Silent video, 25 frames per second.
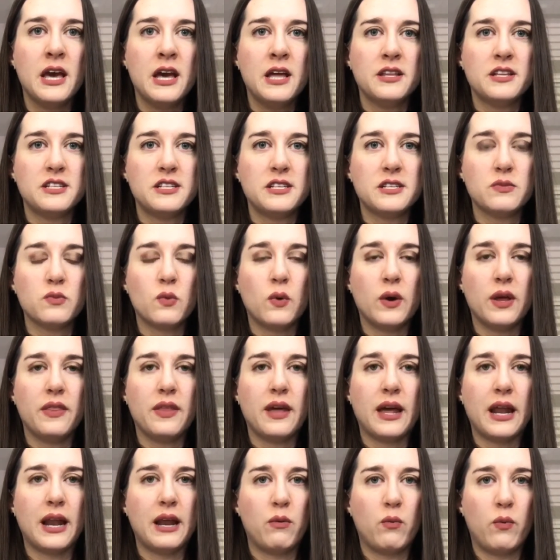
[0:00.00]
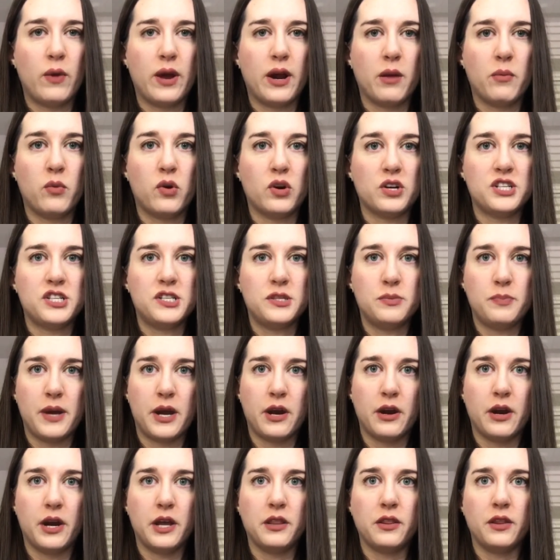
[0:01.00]
this is one that I wear more
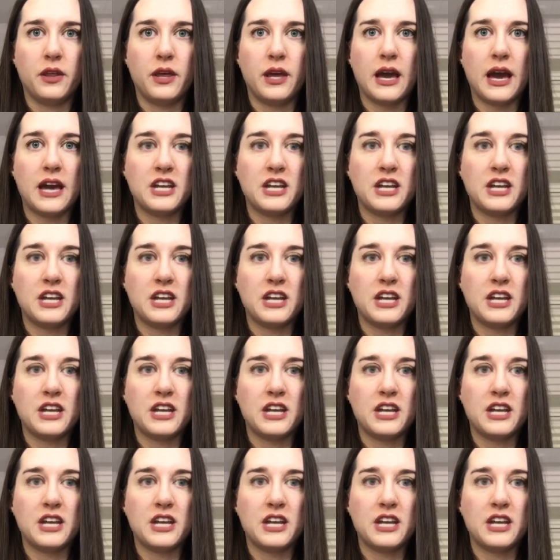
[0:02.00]
sparingly.